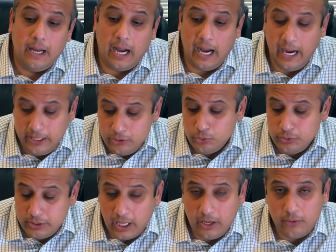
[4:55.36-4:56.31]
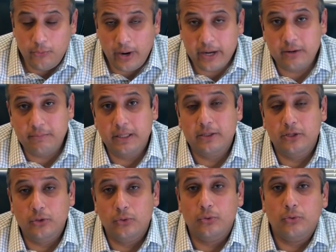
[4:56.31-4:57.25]
I do not recommend
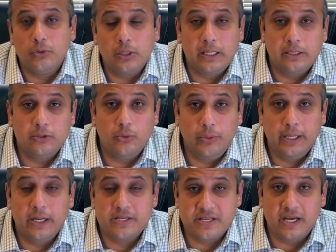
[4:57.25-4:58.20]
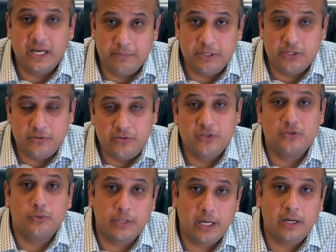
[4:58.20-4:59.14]
you doing asylum
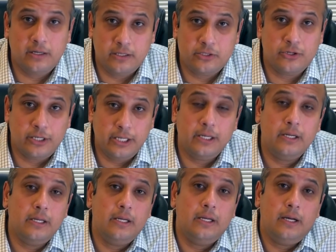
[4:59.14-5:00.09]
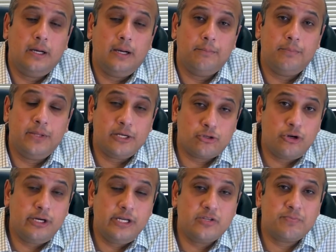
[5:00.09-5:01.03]
interviews without an attorney. The
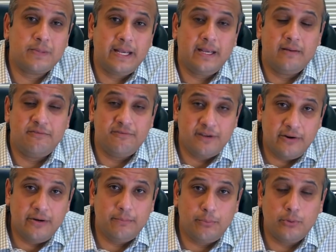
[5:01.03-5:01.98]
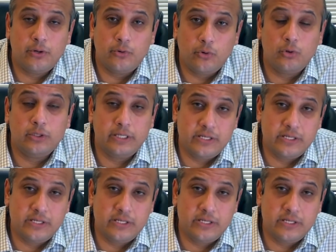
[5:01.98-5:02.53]
attorneys play a very important role